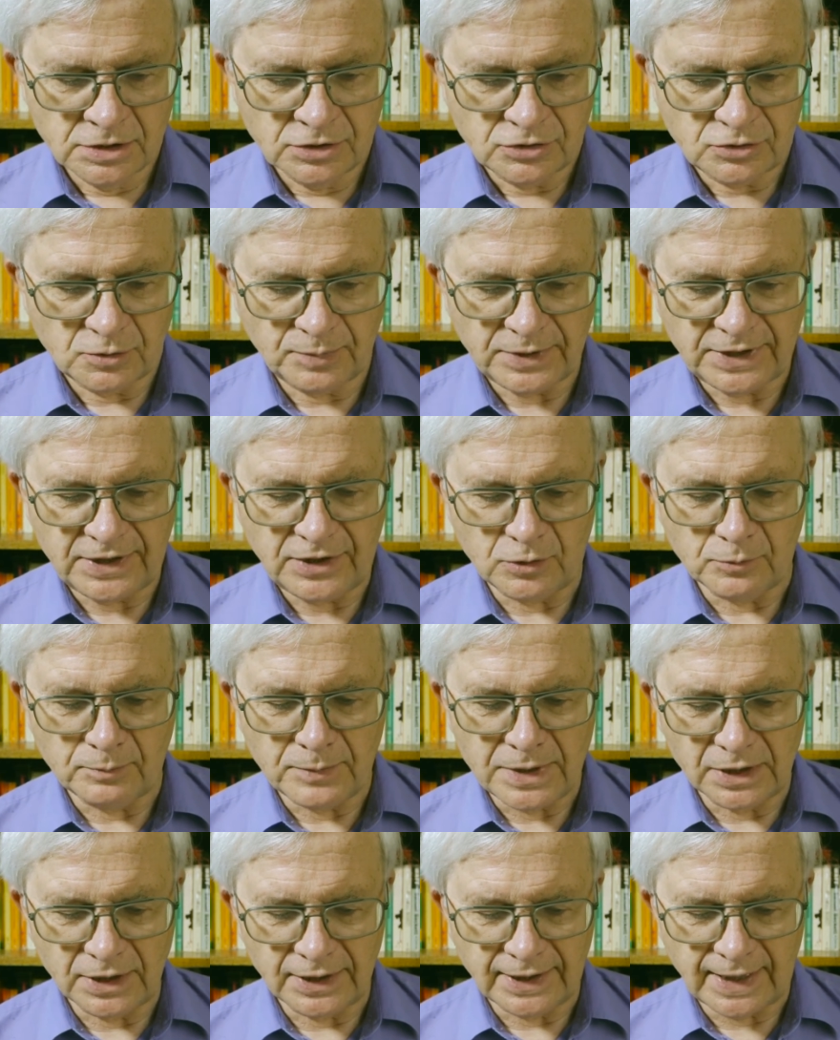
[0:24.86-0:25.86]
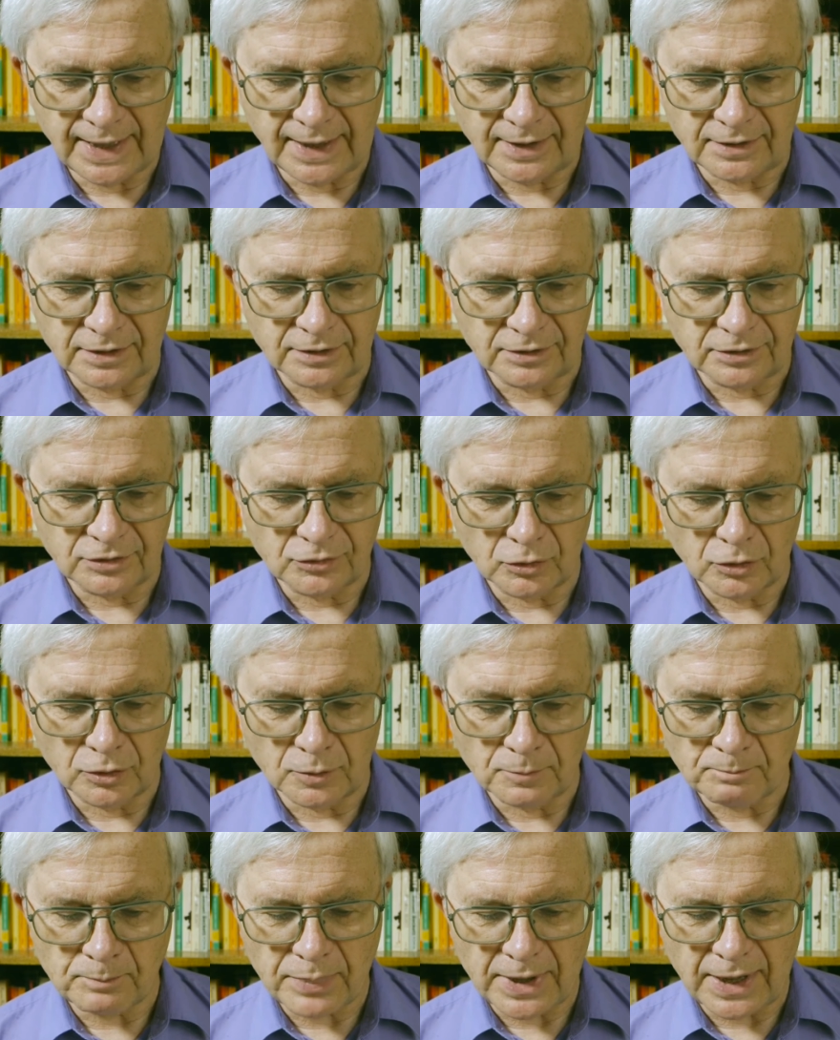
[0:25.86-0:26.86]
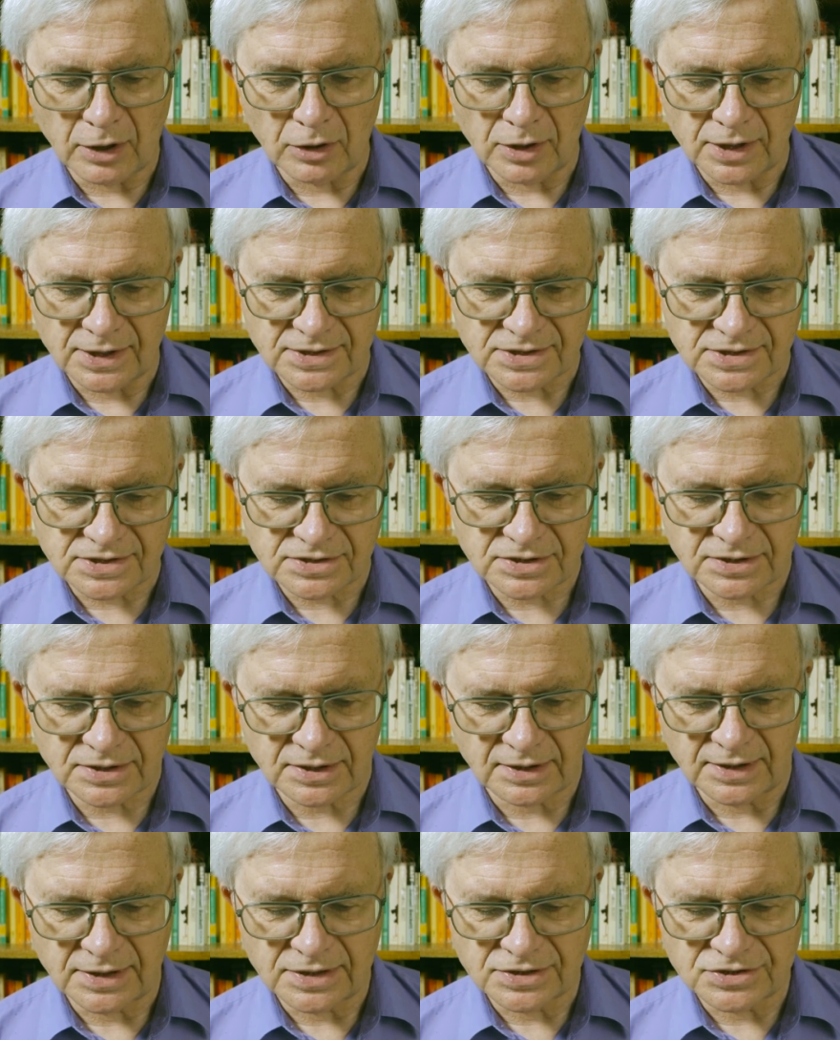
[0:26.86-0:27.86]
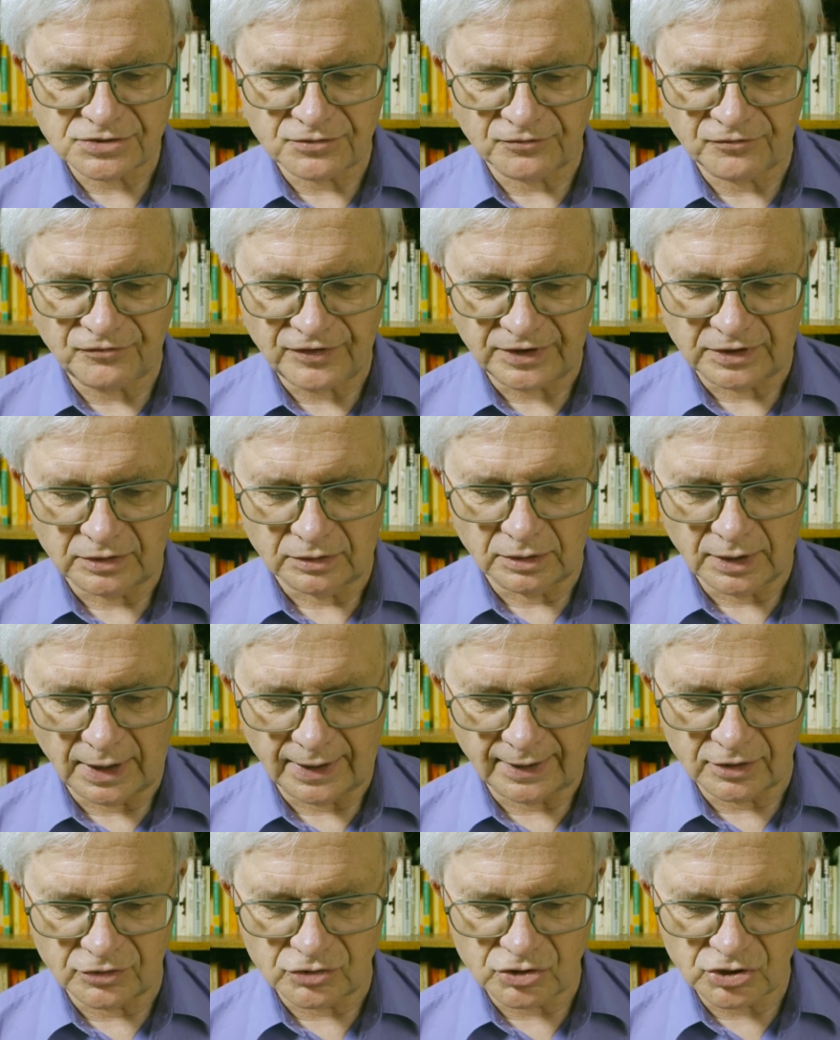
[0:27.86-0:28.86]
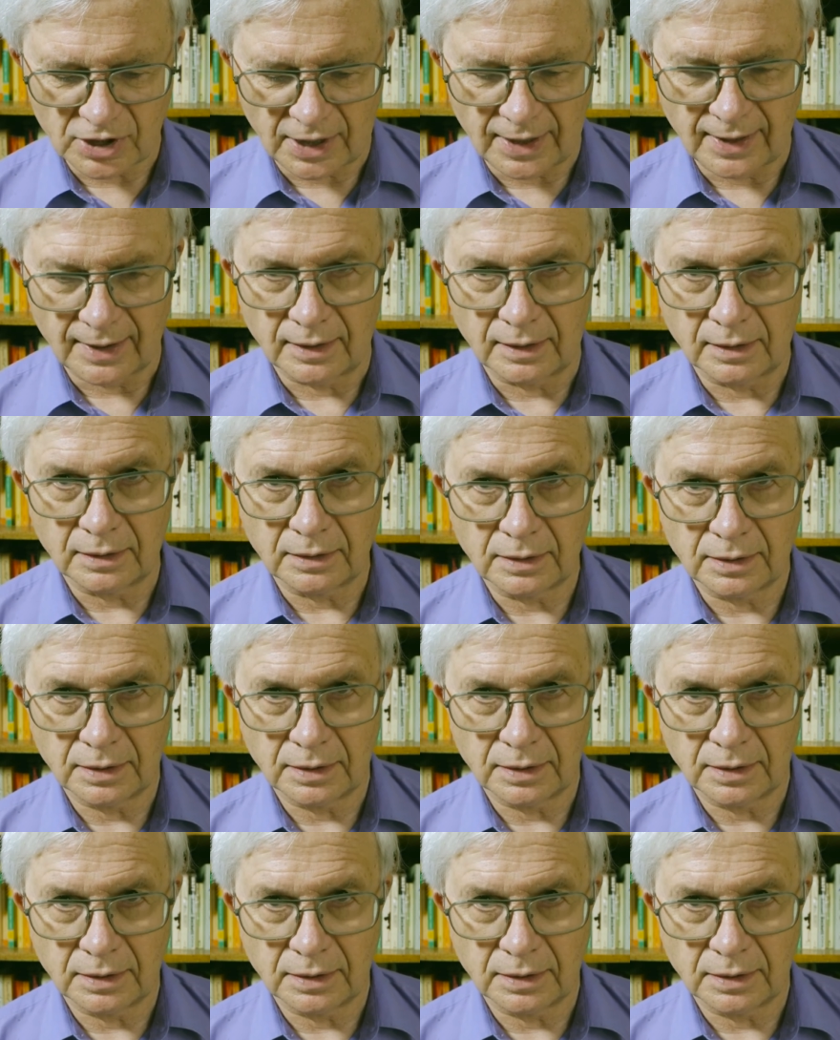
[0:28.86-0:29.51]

To be humiliated or embarrassed is to feel like a child.